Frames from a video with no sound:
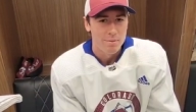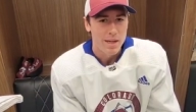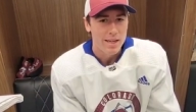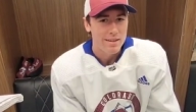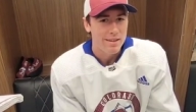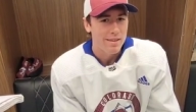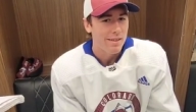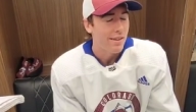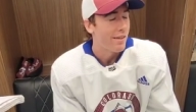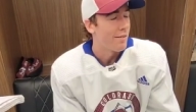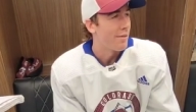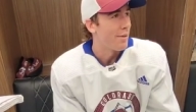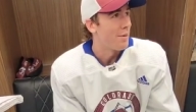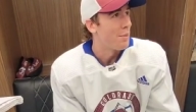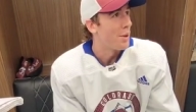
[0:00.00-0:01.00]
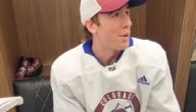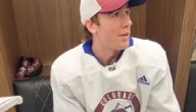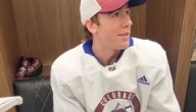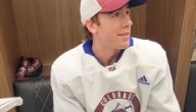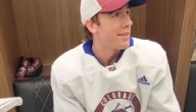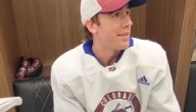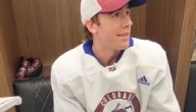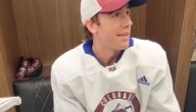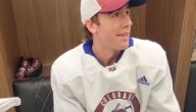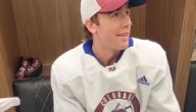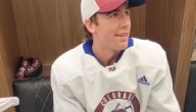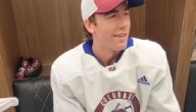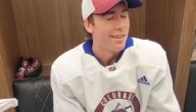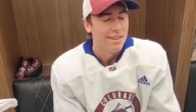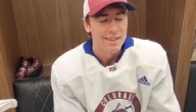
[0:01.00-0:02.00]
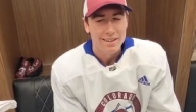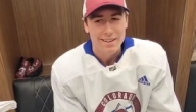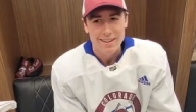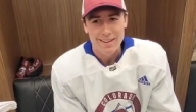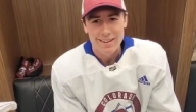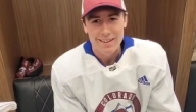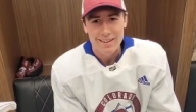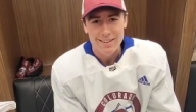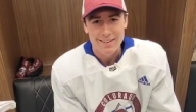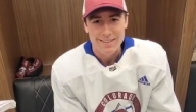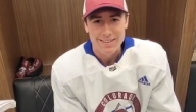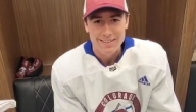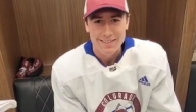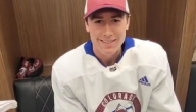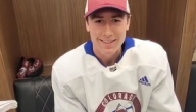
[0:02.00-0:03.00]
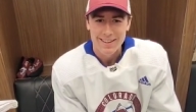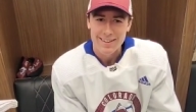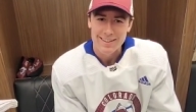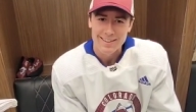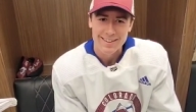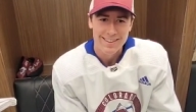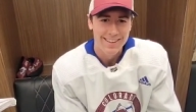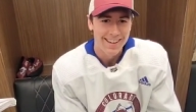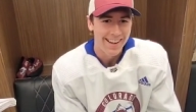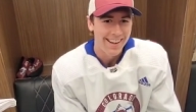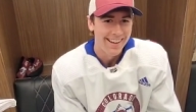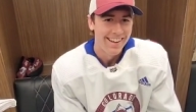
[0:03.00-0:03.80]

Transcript: back then, like from the Bruins. Yeah. Uh, I don't.